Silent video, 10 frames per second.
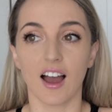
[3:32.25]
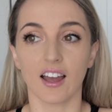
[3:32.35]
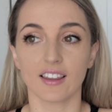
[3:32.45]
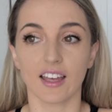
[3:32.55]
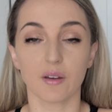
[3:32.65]

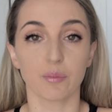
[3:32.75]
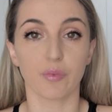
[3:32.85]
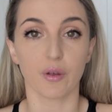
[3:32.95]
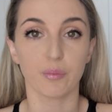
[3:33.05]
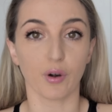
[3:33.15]
I
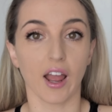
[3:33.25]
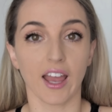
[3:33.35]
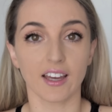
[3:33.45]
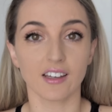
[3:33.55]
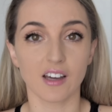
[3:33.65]
like the
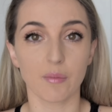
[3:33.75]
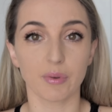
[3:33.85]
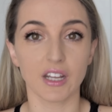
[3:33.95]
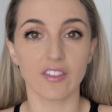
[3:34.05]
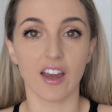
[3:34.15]
Bragg
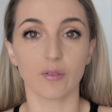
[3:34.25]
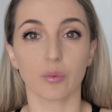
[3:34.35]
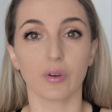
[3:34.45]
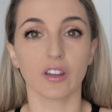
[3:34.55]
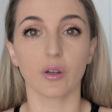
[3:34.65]
company. They have
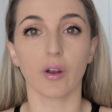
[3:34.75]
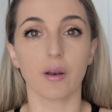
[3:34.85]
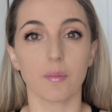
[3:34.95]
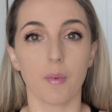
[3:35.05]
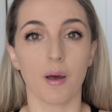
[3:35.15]
really
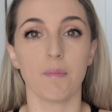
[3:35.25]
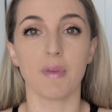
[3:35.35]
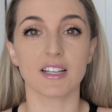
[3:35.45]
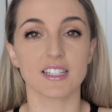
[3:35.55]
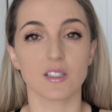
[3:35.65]
great
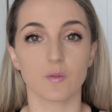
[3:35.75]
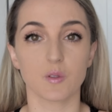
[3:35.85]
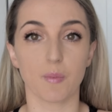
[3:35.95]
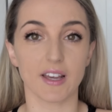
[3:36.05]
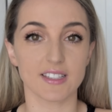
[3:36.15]
mixes of
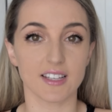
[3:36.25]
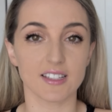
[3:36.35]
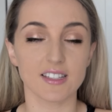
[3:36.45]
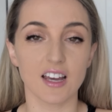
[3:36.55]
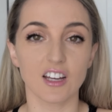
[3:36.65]

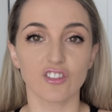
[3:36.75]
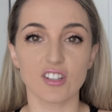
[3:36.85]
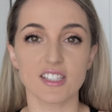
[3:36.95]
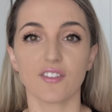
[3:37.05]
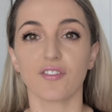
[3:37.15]
spices
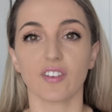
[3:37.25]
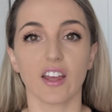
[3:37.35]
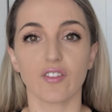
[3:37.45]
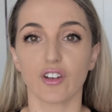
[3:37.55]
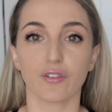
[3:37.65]
just to
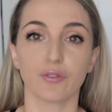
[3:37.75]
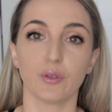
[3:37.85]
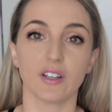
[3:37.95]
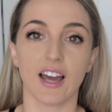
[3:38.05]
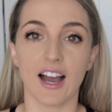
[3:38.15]
flavor your
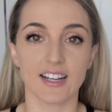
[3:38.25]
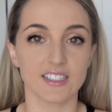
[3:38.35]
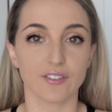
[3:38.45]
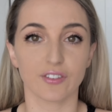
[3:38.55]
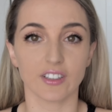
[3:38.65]
food and
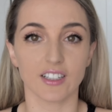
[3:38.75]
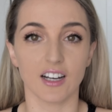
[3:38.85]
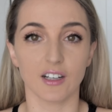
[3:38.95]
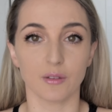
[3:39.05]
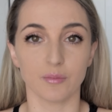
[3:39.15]
add different
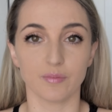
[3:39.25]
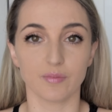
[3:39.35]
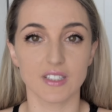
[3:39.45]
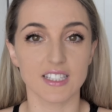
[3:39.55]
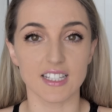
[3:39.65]

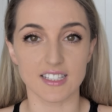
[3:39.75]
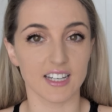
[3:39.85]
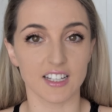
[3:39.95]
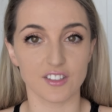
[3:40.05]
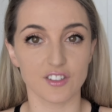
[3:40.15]

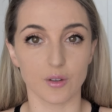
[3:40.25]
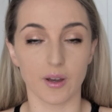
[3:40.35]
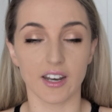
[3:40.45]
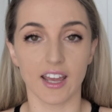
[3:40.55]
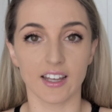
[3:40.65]
seasonings to
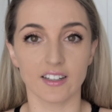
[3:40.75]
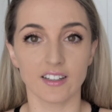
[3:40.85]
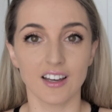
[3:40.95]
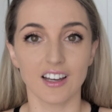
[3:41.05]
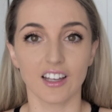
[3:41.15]
it. And
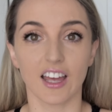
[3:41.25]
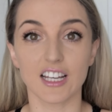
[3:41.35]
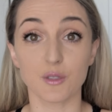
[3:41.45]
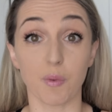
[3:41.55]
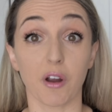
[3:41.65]

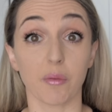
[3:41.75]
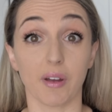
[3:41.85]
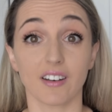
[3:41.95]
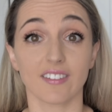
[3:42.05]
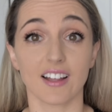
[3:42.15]

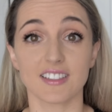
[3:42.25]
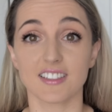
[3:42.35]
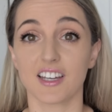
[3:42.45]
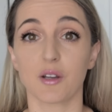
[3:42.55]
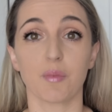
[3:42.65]
experiment. That's
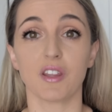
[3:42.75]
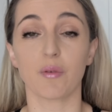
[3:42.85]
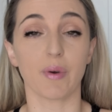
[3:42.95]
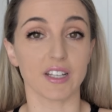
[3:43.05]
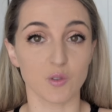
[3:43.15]
going to be the
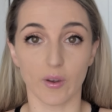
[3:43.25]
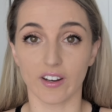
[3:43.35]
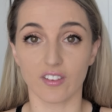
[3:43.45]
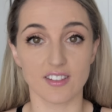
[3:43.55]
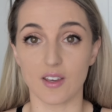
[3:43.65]
best way
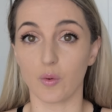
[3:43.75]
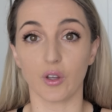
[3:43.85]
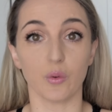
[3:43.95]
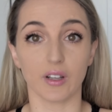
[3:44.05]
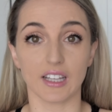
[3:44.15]
to see what
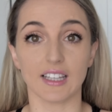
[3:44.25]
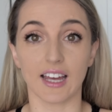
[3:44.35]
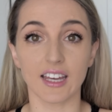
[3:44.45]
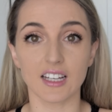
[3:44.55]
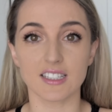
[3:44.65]
you really
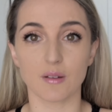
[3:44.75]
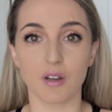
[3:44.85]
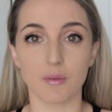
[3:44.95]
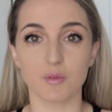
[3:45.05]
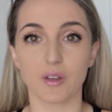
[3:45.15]
like, because
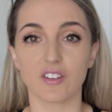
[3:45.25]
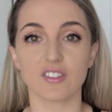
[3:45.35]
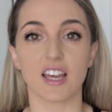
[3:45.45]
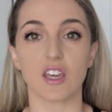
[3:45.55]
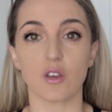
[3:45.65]
sometimes we
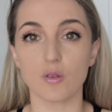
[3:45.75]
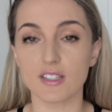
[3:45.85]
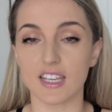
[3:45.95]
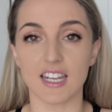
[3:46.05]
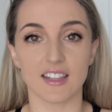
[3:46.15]
just get used
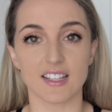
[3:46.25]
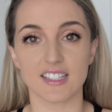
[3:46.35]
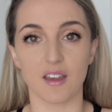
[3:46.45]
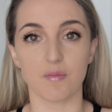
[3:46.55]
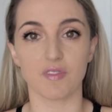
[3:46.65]
to eating the
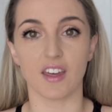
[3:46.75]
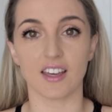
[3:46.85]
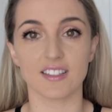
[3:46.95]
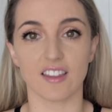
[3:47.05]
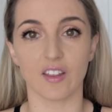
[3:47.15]
same
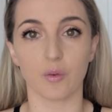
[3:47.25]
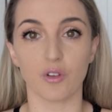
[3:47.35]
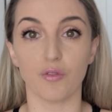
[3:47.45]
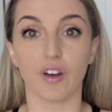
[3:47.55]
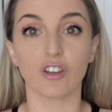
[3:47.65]
things, and then when
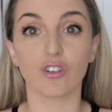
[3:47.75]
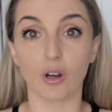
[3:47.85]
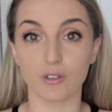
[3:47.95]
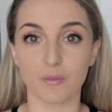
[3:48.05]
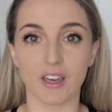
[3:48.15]
you venture
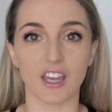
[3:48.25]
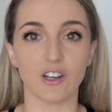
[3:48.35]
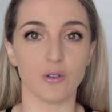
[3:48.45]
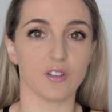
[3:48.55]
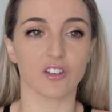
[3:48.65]
out to making
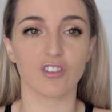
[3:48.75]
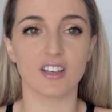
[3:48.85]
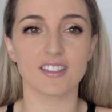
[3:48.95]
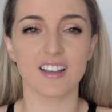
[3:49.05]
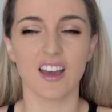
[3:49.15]
new
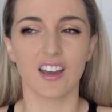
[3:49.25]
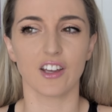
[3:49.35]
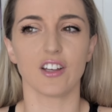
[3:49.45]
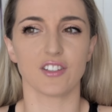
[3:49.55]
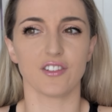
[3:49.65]
dishes,
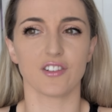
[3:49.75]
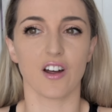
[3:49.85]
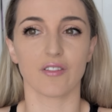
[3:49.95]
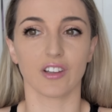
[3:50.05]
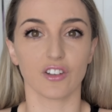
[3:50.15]
you're
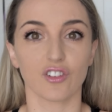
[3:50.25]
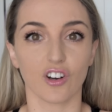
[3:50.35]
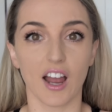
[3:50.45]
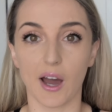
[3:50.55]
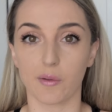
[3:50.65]
not really
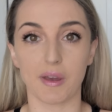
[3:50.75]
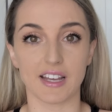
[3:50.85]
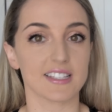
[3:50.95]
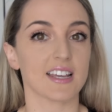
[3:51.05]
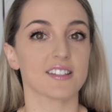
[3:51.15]
sure how to make
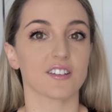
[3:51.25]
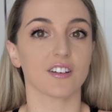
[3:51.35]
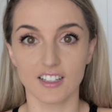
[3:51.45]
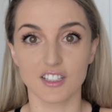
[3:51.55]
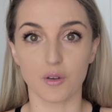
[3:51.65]
it taste
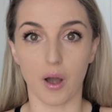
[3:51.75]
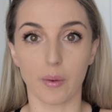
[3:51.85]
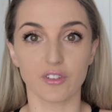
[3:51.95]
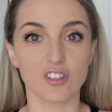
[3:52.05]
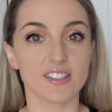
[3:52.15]
good. So I
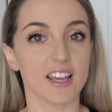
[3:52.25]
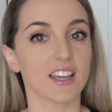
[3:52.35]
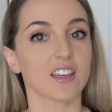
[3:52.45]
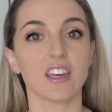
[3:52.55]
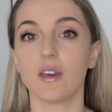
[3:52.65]
would just
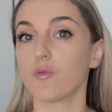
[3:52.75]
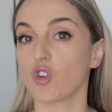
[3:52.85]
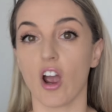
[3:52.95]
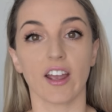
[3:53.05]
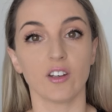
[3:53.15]
say keep
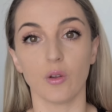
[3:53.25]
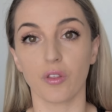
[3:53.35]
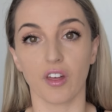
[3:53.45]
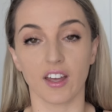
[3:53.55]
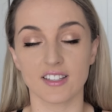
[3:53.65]
trying new
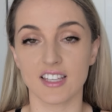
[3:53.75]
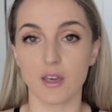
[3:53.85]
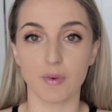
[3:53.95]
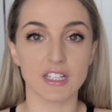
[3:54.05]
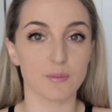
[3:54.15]
things,
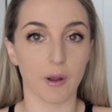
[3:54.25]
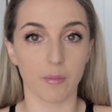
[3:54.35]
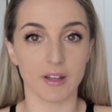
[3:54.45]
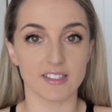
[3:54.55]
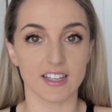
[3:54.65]
keep
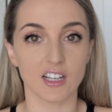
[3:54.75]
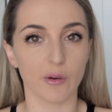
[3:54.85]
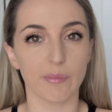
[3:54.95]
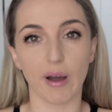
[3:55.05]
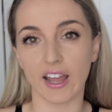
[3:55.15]
experimenting,
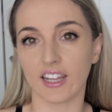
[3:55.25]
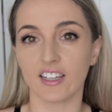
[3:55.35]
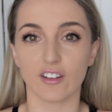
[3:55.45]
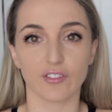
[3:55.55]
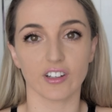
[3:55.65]

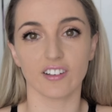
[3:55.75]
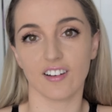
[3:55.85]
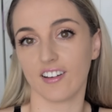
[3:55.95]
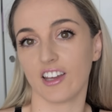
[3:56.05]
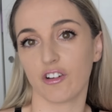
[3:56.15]
combining different
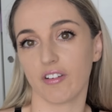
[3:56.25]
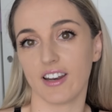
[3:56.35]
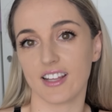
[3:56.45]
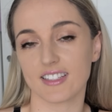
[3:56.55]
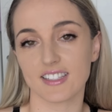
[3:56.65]

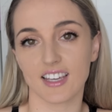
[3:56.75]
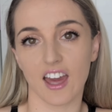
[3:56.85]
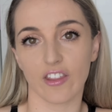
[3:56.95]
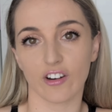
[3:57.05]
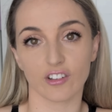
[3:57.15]
ingredients
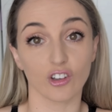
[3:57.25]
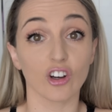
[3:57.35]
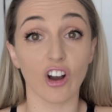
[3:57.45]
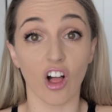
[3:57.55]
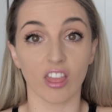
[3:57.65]
together,
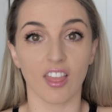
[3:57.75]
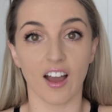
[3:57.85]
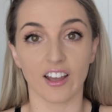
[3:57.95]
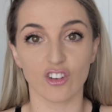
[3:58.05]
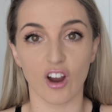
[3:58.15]
look
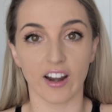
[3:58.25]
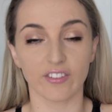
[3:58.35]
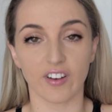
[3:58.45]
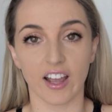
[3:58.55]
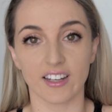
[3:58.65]
online, try to
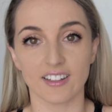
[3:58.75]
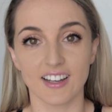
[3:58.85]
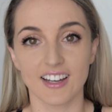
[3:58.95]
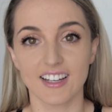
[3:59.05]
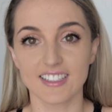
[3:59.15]
find
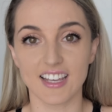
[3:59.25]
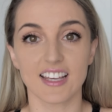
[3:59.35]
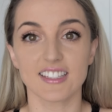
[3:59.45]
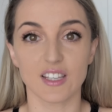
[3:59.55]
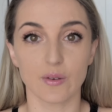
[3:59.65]

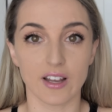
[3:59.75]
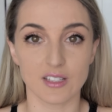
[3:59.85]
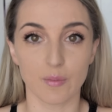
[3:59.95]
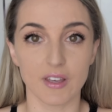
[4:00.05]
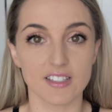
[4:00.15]
tasty
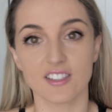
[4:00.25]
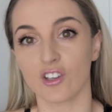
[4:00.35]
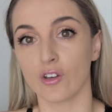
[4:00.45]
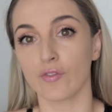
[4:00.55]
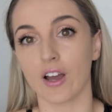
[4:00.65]
recipes
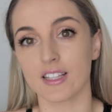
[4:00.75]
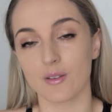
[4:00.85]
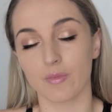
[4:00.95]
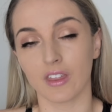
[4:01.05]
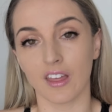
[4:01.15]
until you find
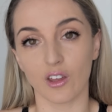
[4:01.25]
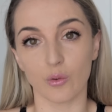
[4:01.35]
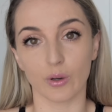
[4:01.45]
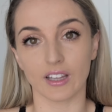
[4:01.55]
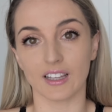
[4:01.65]
something that
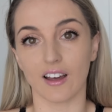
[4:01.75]
you really